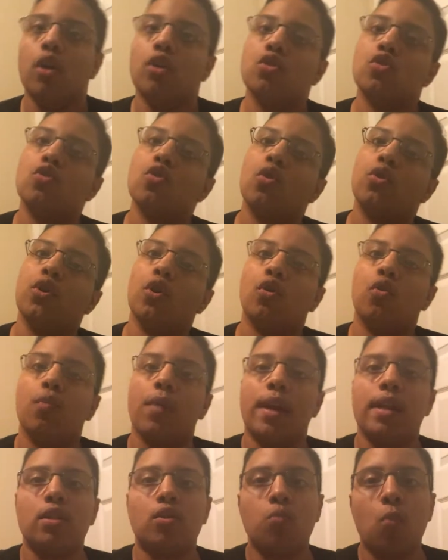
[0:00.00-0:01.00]
So your
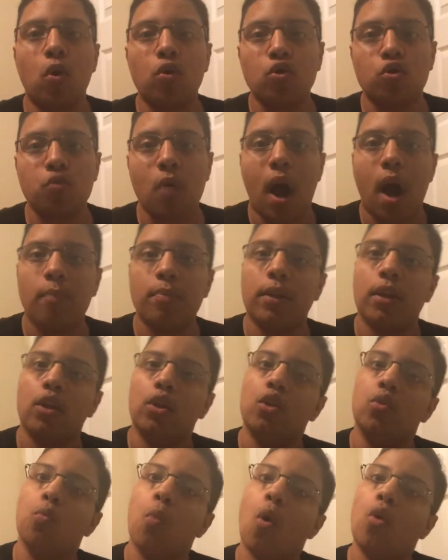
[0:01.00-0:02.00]
grades won't drop,
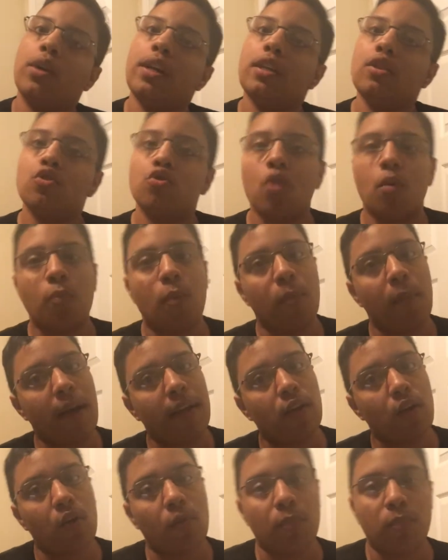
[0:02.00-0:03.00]
you won't get in trouble by
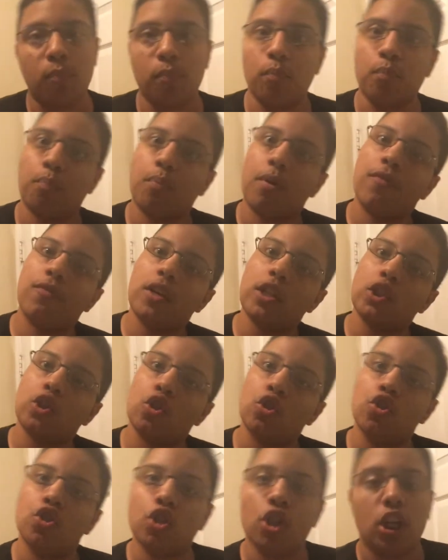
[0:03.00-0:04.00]
your
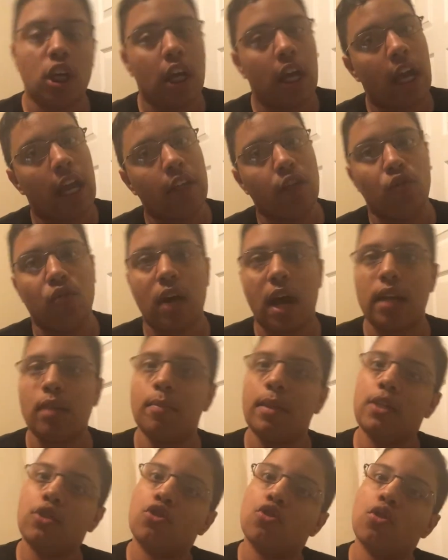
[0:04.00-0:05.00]
professors, and you gotta
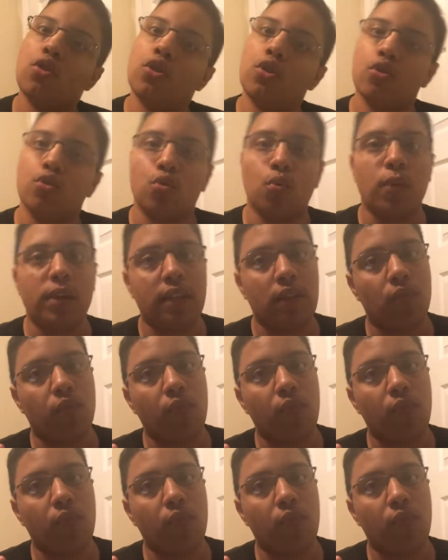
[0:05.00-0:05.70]
make sure you're doing the